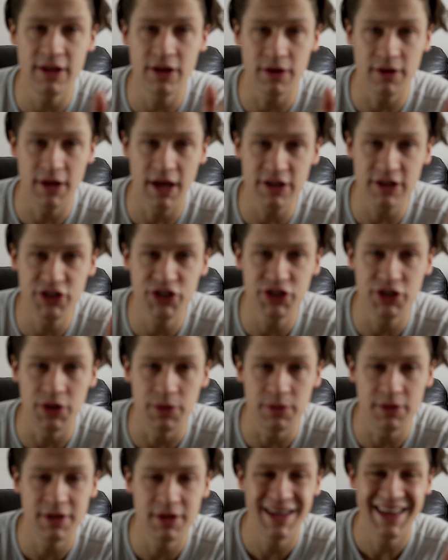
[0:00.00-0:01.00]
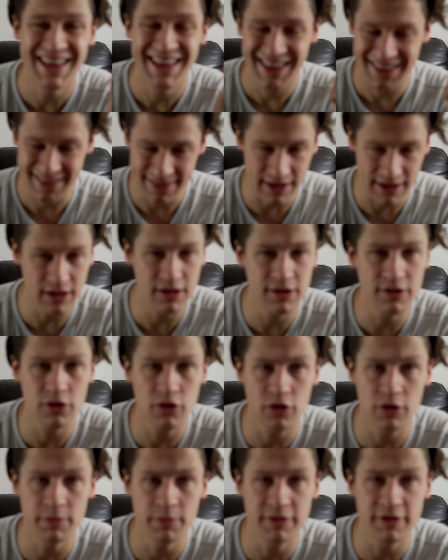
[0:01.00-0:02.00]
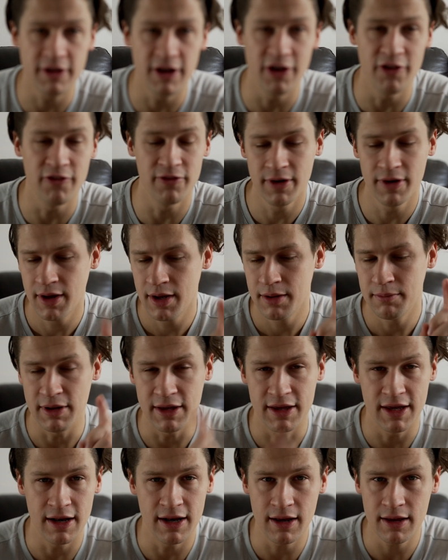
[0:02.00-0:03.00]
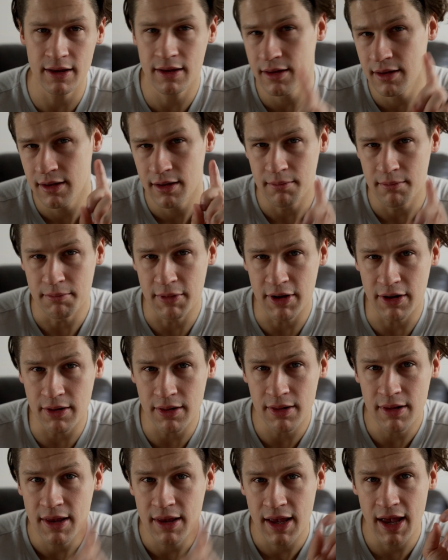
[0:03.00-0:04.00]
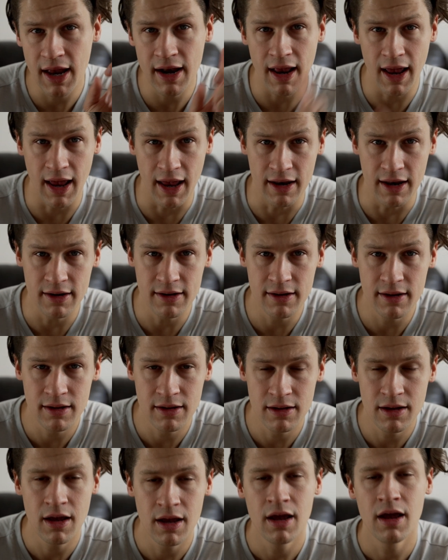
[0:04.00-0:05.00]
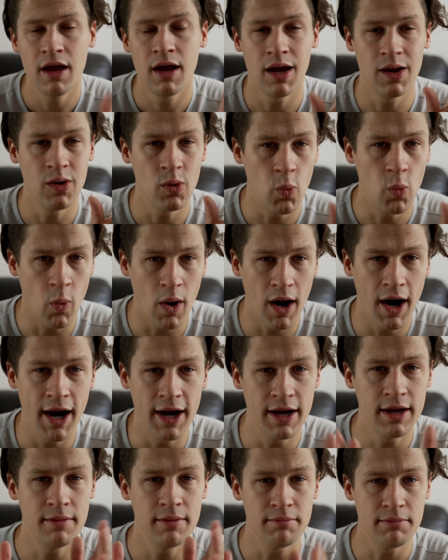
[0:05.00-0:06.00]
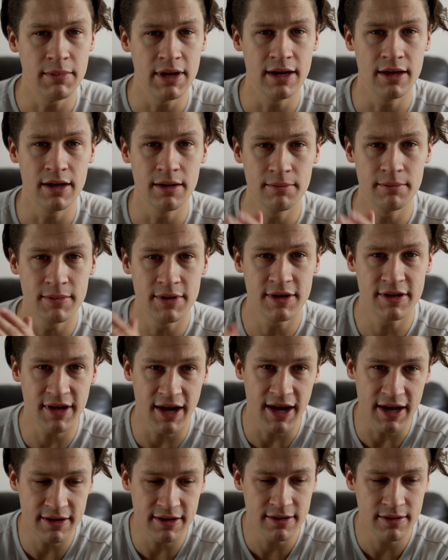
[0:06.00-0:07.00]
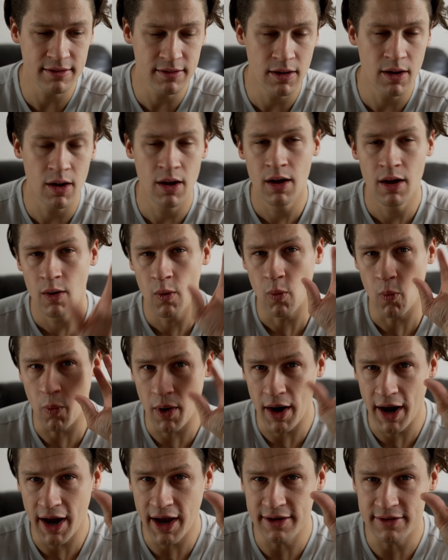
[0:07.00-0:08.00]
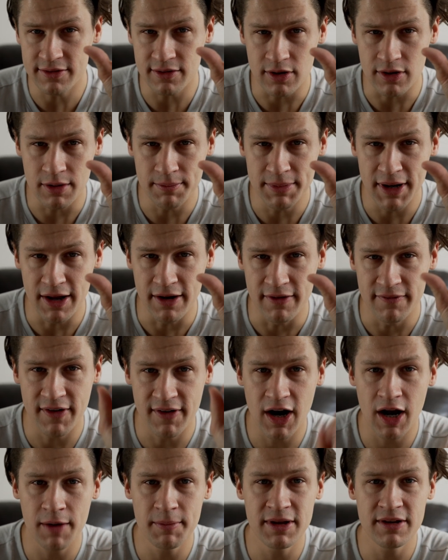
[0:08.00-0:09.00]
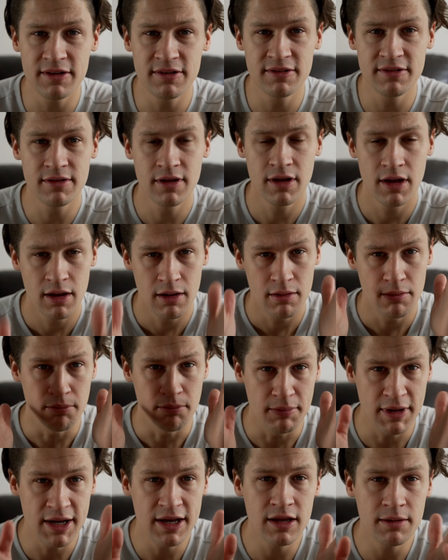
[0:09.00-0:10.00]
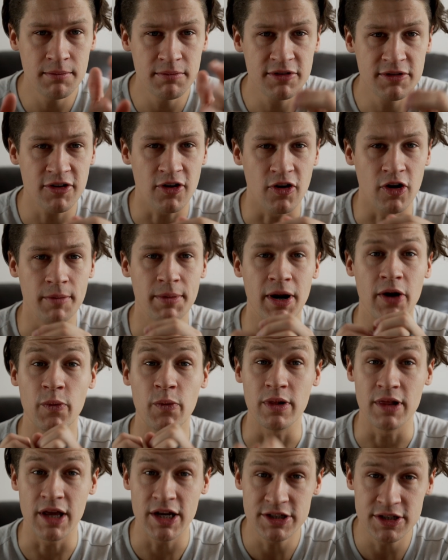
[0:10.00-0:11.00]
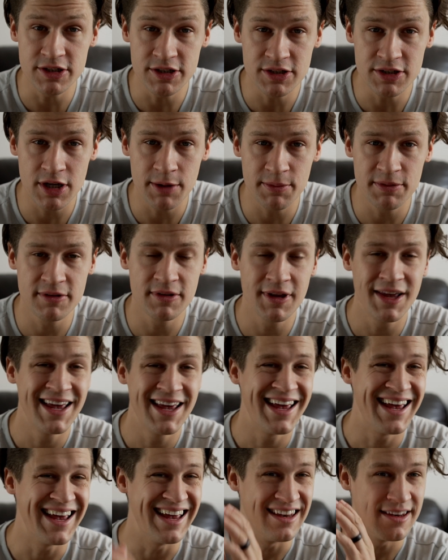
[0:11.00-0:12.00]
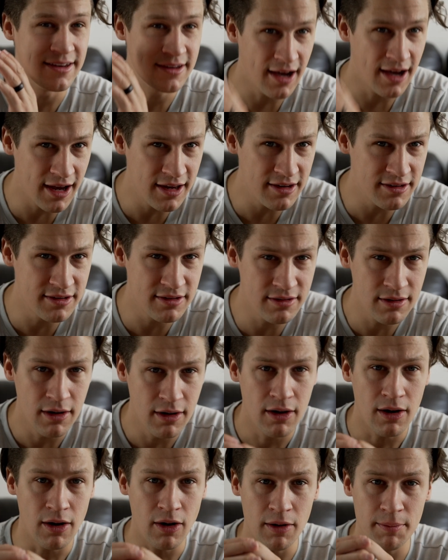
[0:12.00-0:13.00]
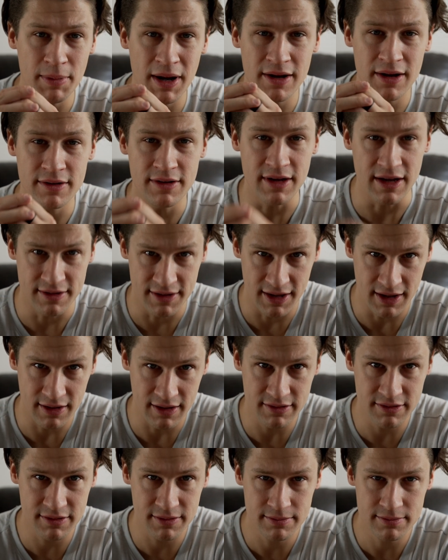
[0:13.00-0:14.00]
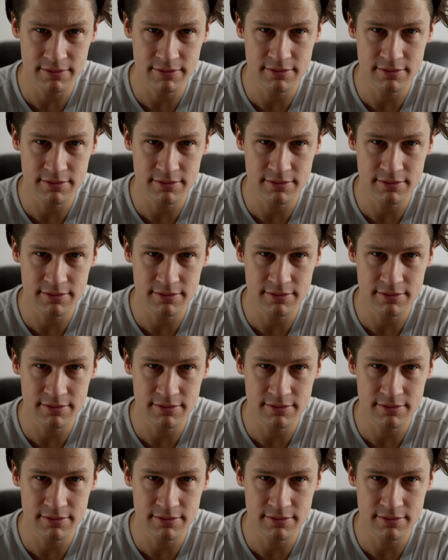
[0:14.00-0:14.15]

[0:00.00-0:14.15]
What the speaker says: your next shoot, think in terms of beginning, middle, and end, and wide, medium, tight. Wides are about environments, mediums are about relationships, and tights are about details.